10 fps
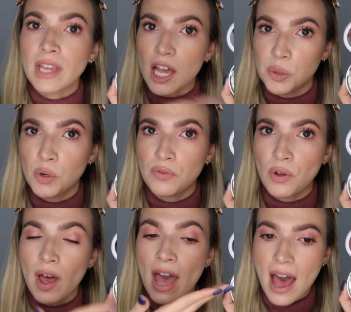as
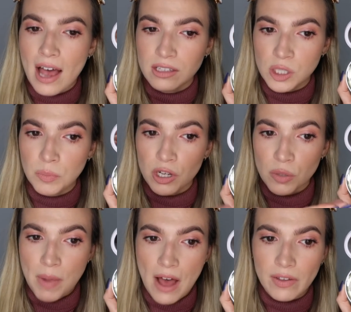beautiful as this
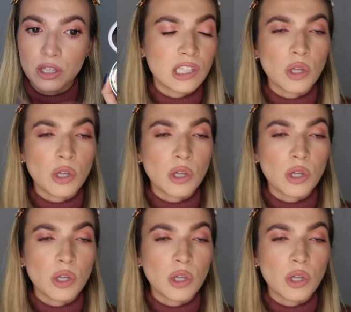blush palette.